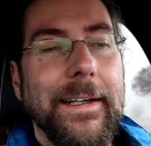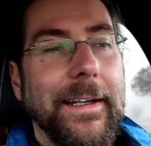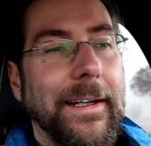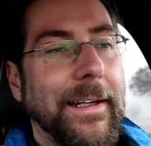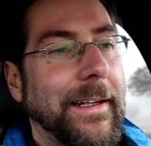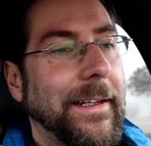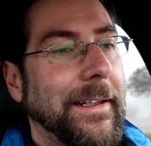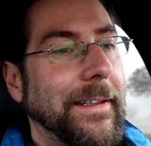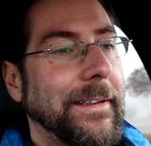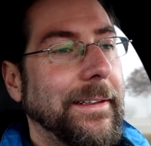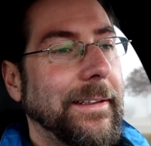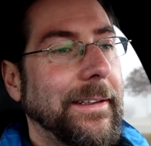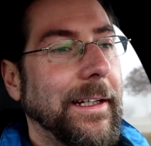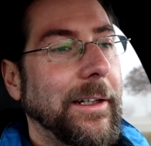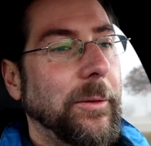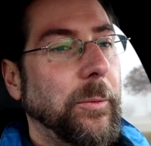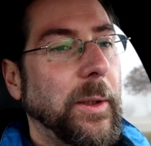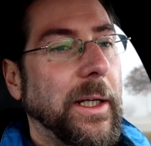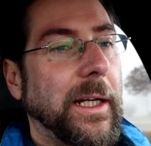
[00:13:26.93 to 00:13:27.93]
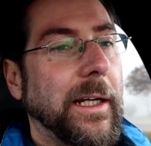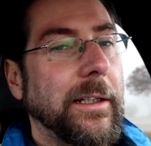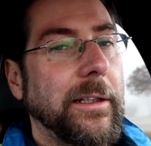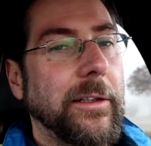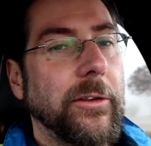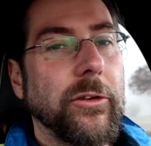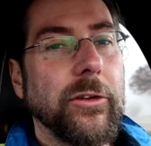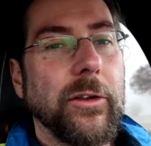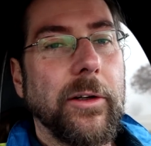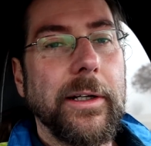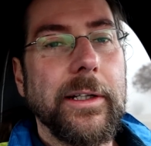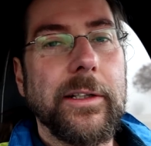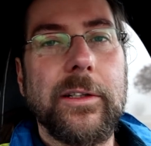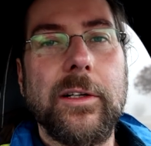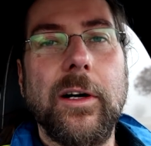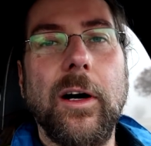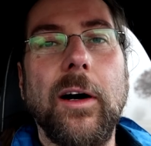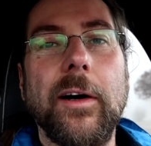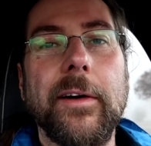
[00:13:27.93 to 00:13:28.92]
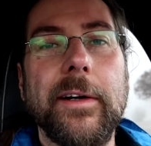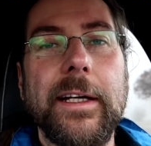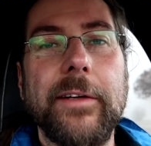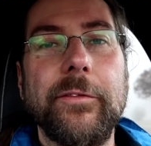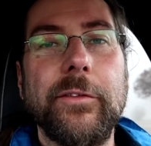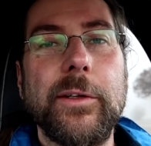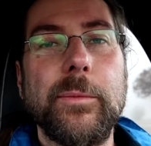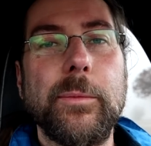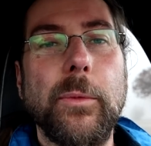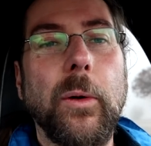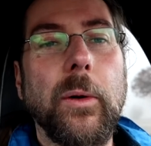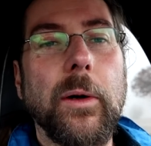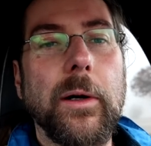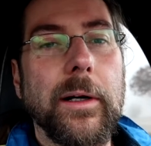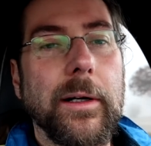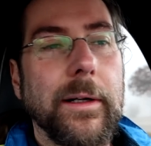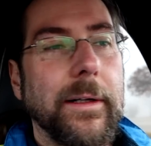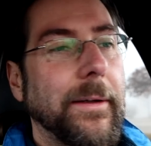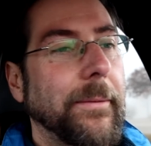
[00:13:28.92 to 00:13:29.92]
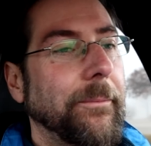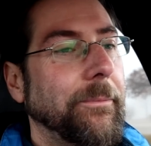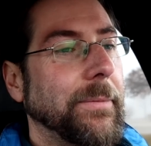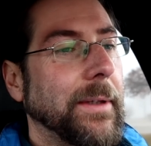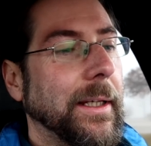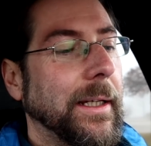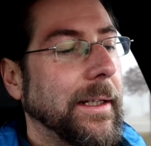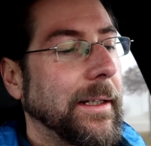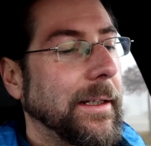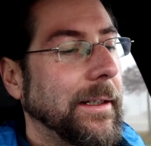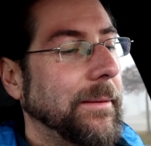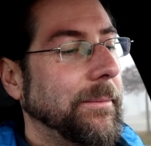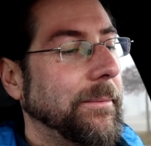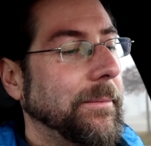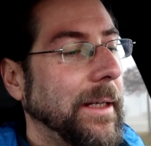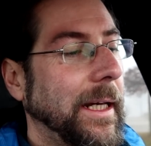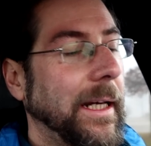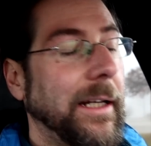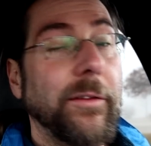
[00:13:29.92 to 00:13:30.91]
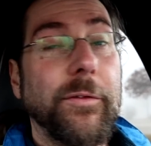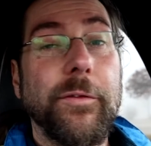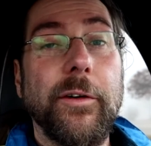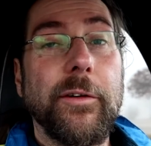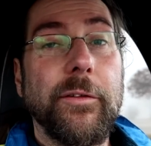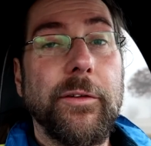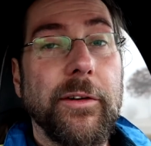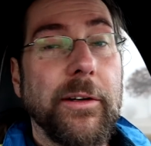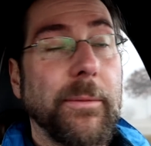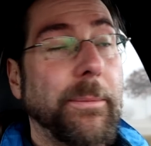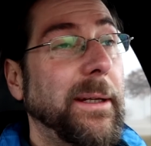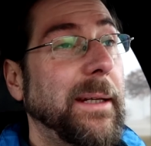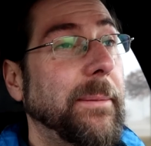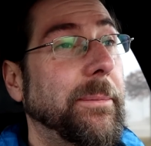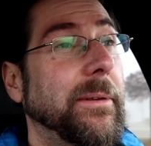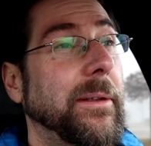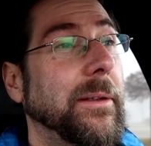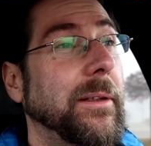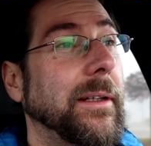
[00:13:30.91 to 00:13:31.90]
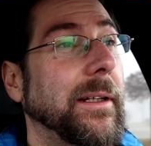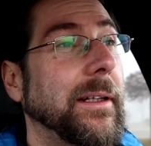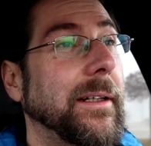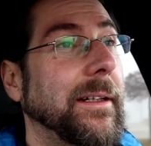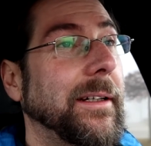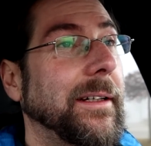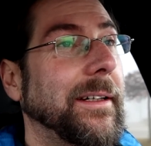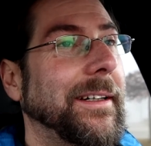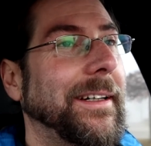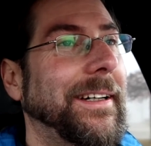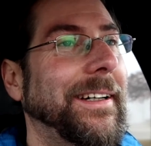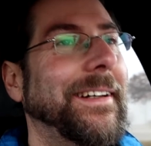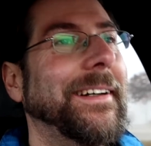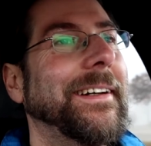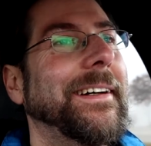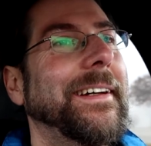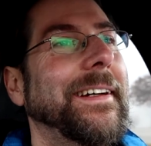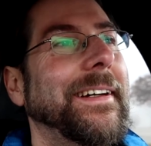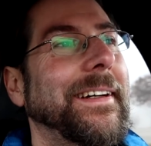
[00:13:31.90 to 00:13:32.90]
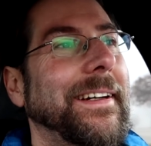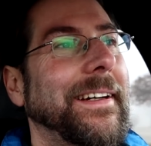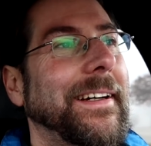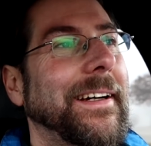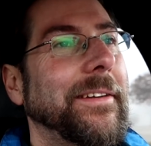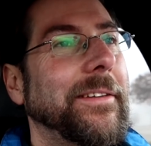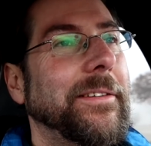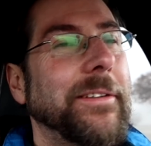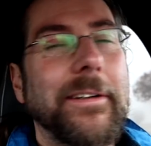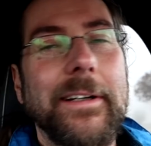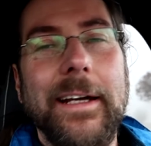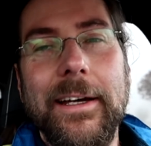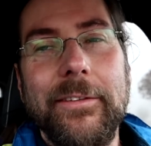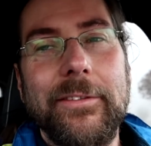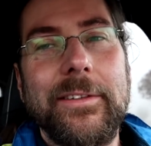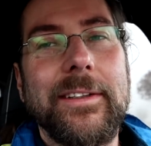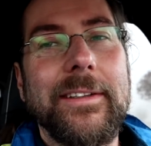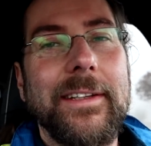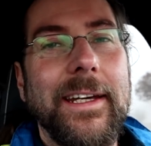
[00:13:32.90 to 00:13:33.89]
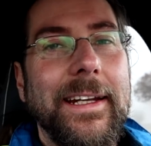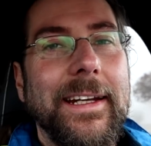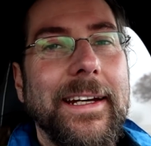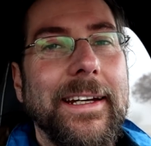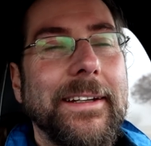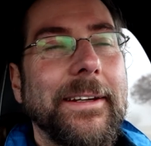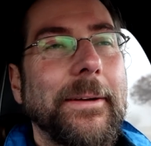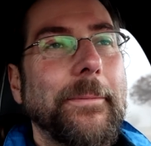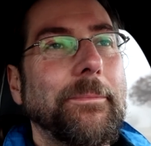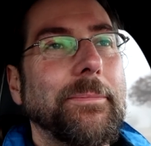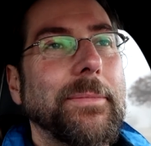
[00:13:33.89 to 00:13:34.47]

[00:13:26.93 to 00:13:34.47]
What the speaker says: and then we can enjoy the car even more. And for the people, sorry, I have to say that